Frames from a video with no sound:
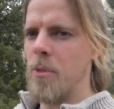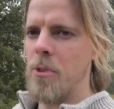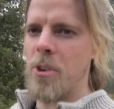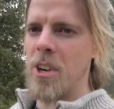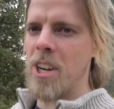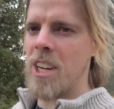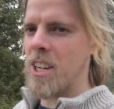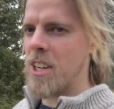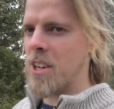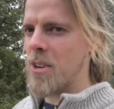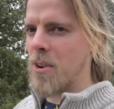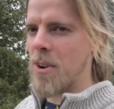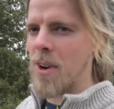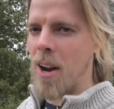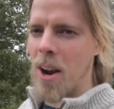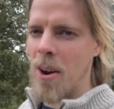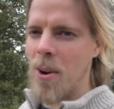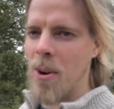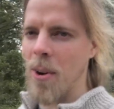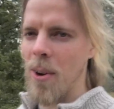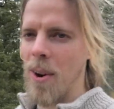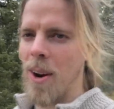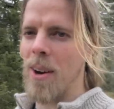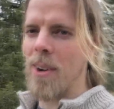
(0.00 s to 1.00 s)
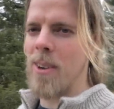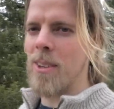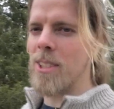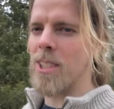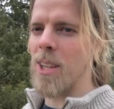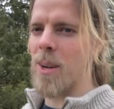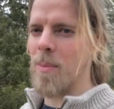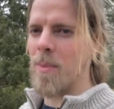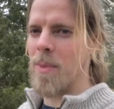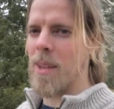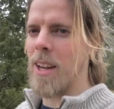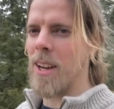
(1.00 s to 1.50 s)
drink Coca-Cola or
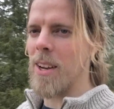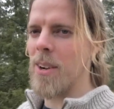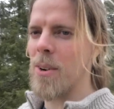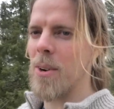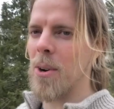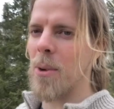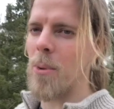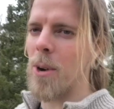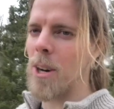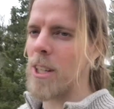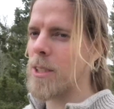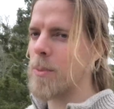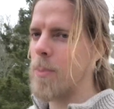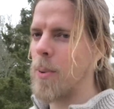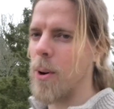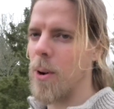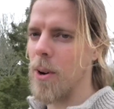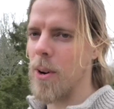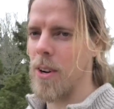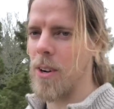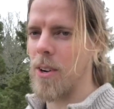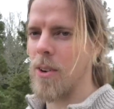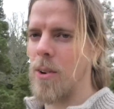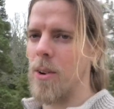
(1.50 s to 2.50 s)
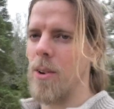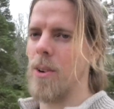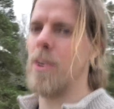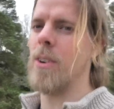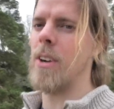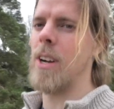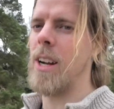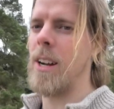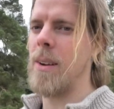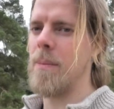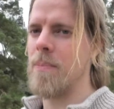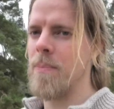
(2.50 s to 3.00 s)
something or watch porn
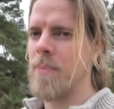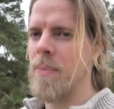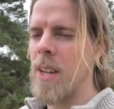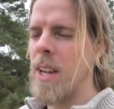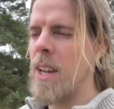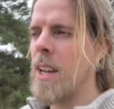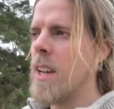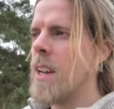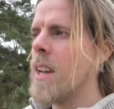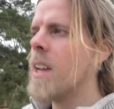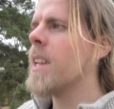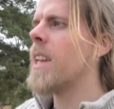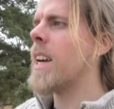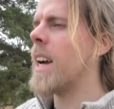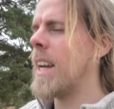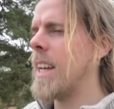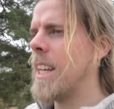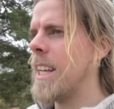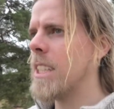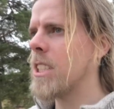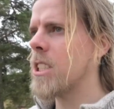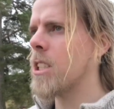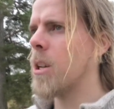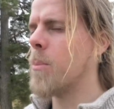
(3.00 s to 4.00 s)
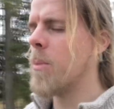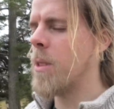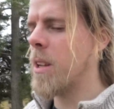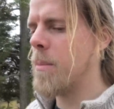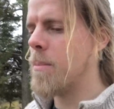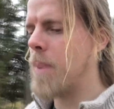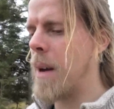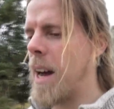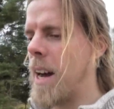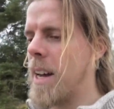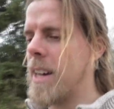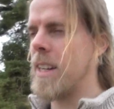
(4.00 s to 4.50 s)
or um, yeah eat
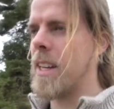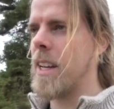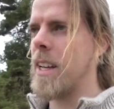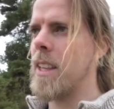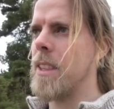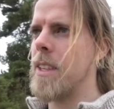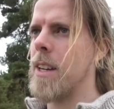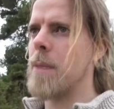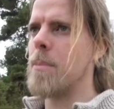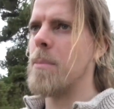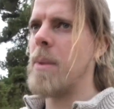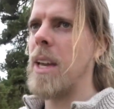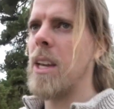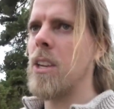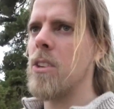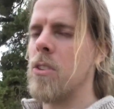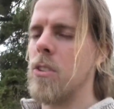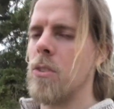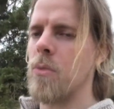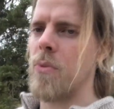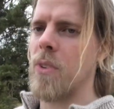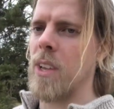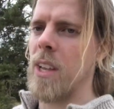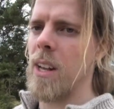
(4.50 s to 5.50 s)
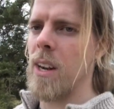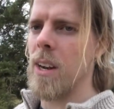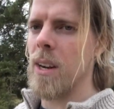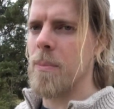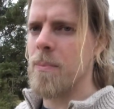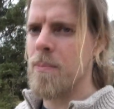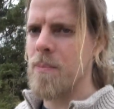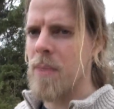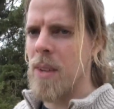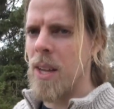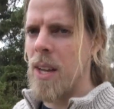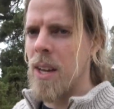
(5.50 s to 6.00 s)
something bad that makes you
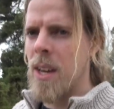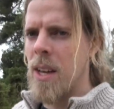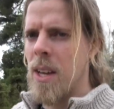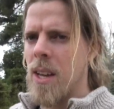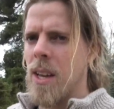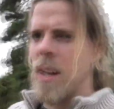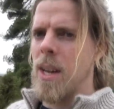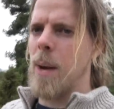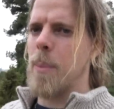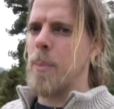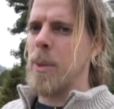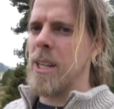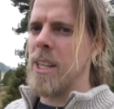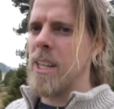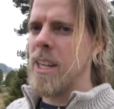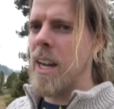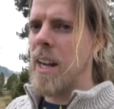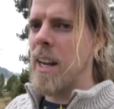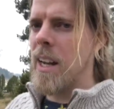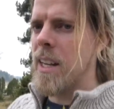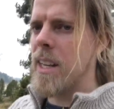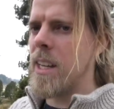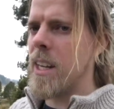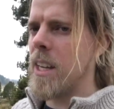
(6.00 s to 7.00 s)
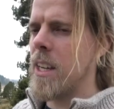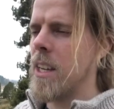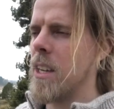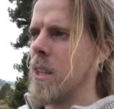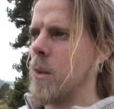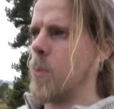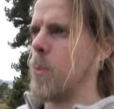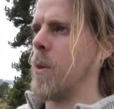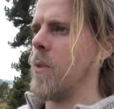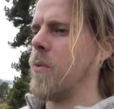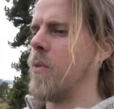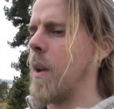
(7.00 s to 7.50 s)
feel a bit guilty
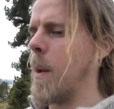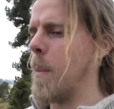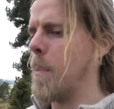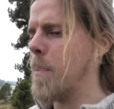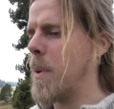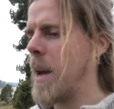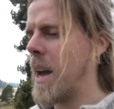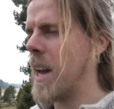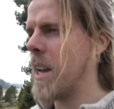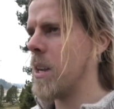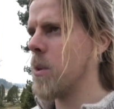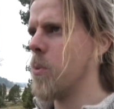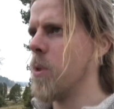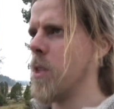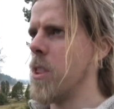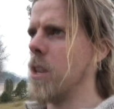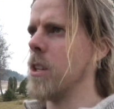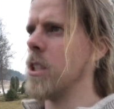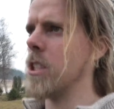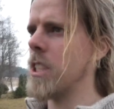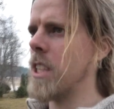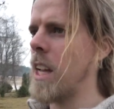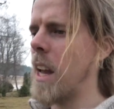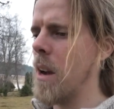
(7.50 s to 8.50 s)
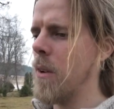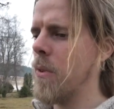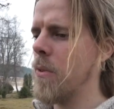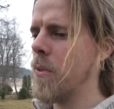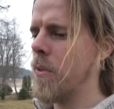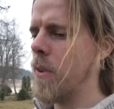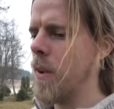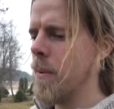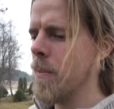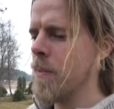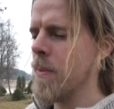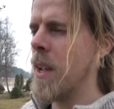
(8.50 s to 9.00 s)
you will feel bad with
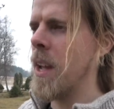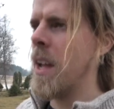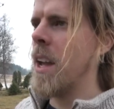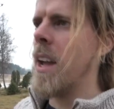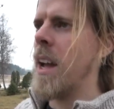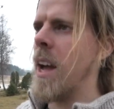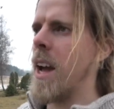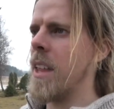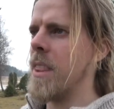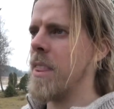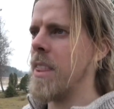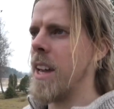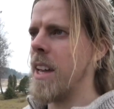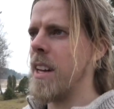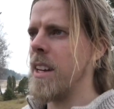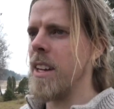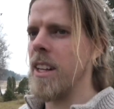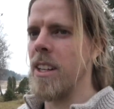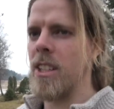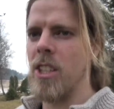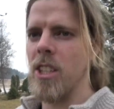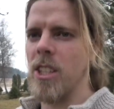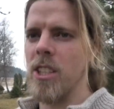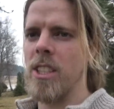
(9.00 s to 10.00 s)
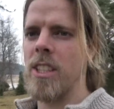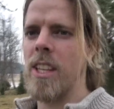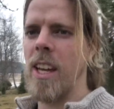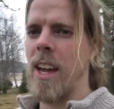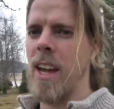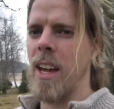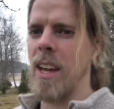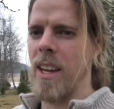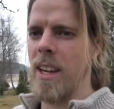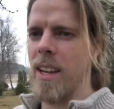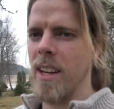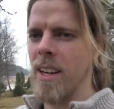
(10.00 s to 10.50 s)
yourself and then it's just
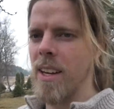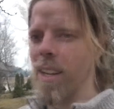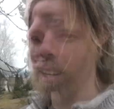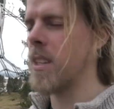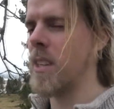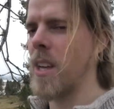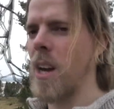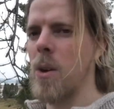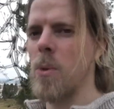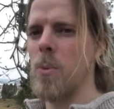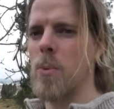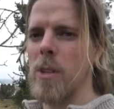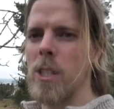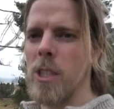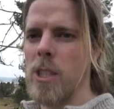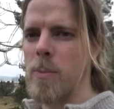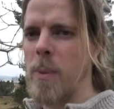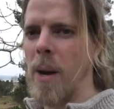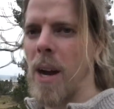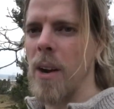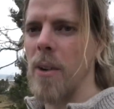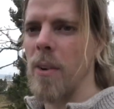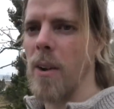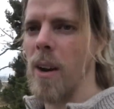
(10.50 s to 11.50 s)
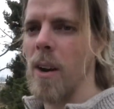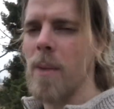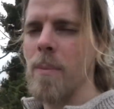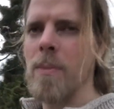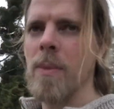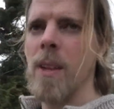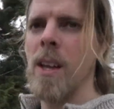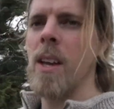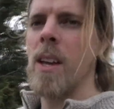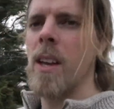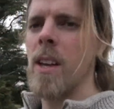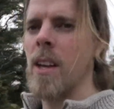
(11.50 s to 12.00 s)
a downward spiral
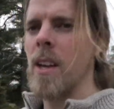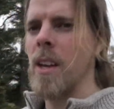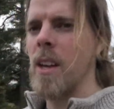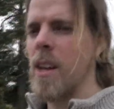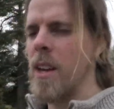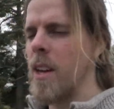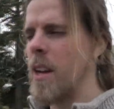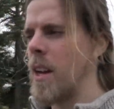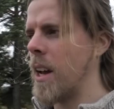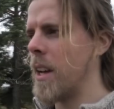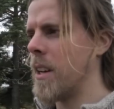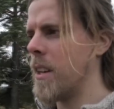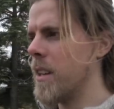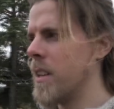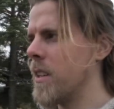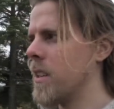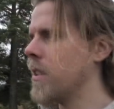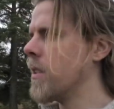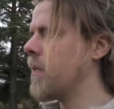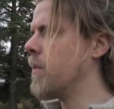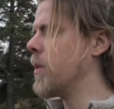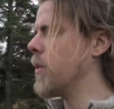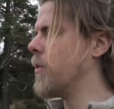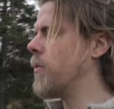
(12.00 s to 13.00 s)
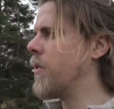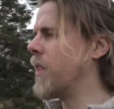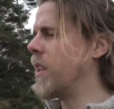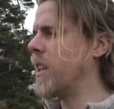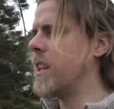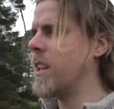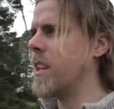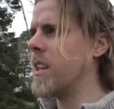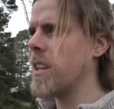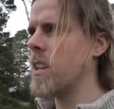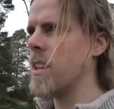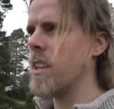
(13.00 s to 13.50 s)
and you
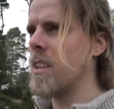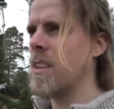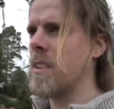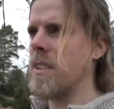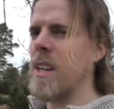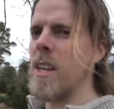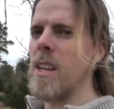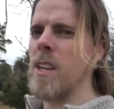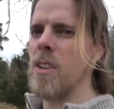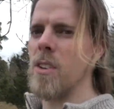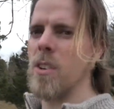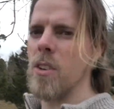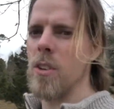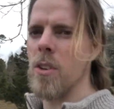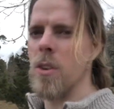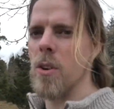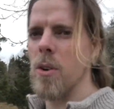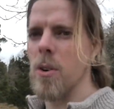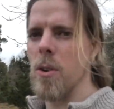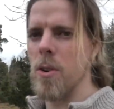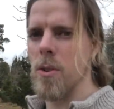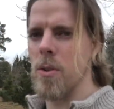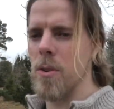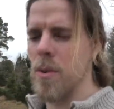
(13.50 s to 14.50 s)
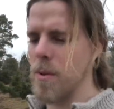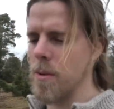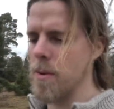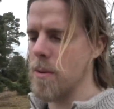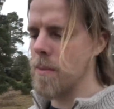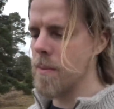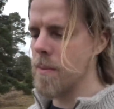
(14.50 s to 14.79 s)
feed into your